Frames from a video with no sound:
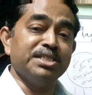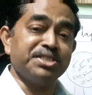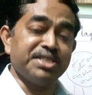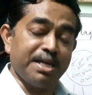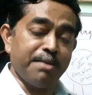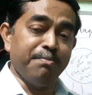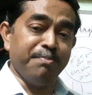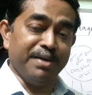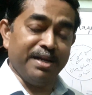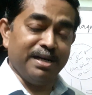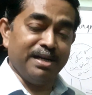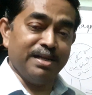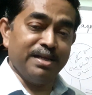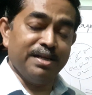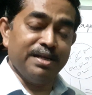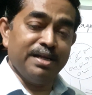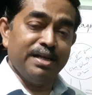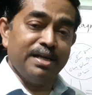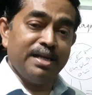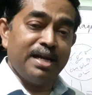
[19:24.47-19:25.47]
sample,
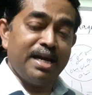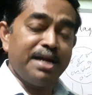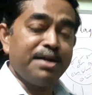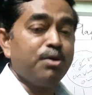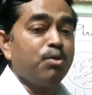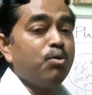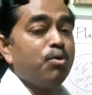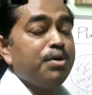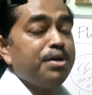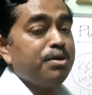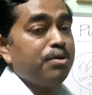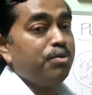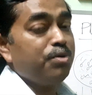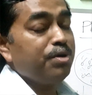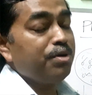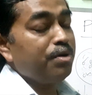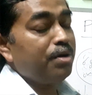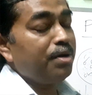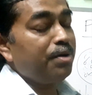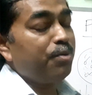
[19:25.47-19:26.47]
and
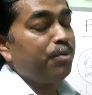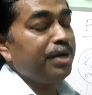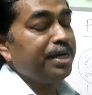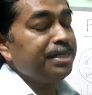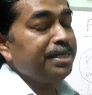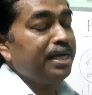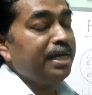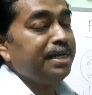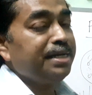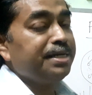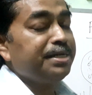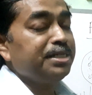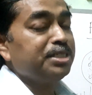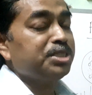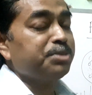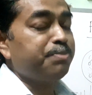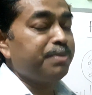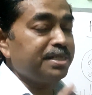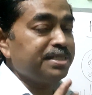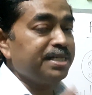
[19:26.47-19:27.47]
whether it
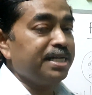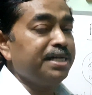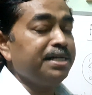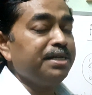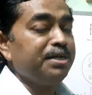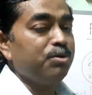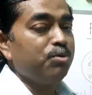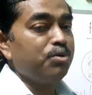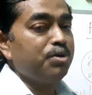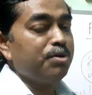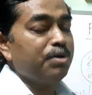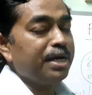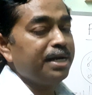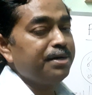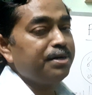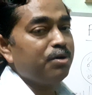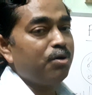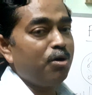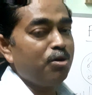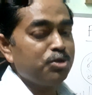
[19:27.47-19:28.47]
is present, we
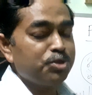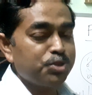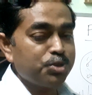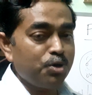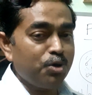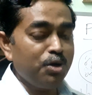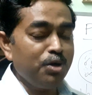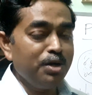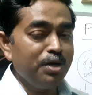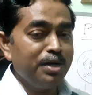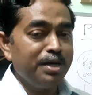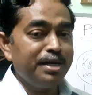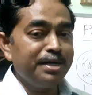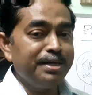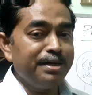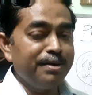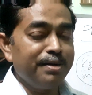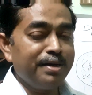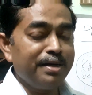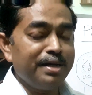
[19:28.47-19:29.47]
can also
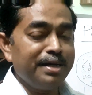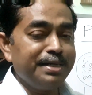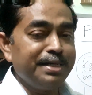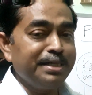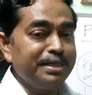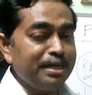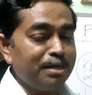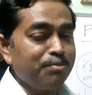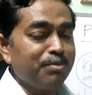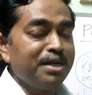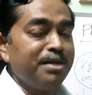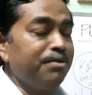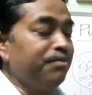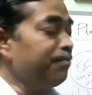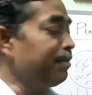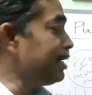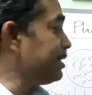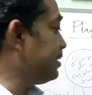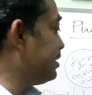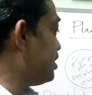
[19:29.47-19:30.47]
determine by